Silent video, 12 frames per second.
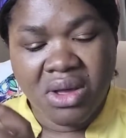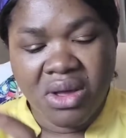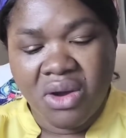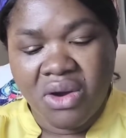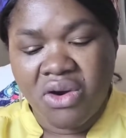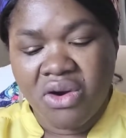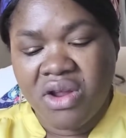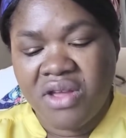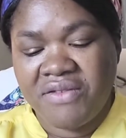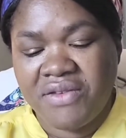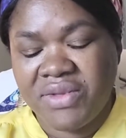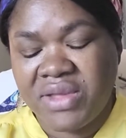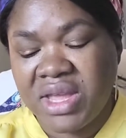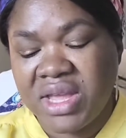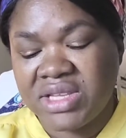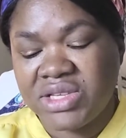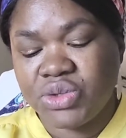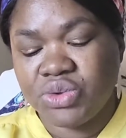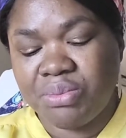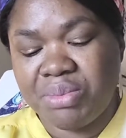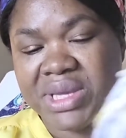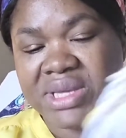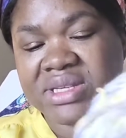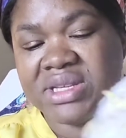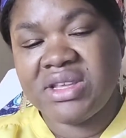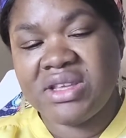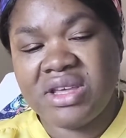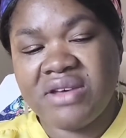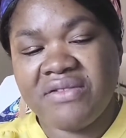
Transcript: Or if you think it's too busy